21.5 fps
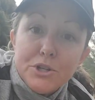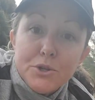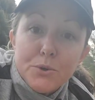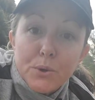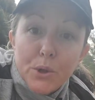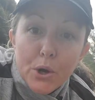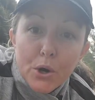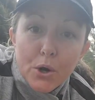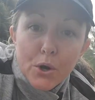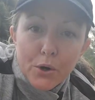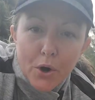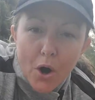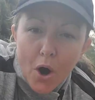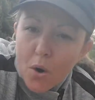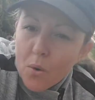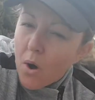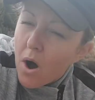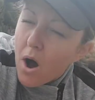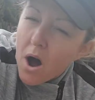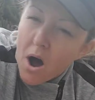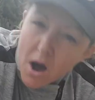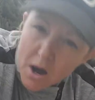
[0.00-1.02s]
What did you learn?
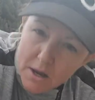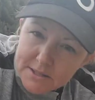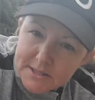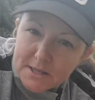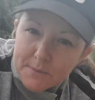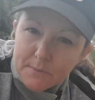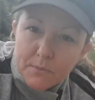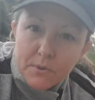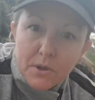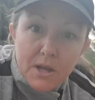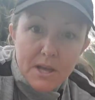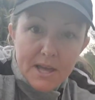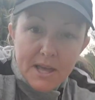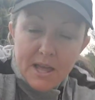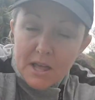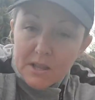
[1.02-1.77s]
Oh, awesome.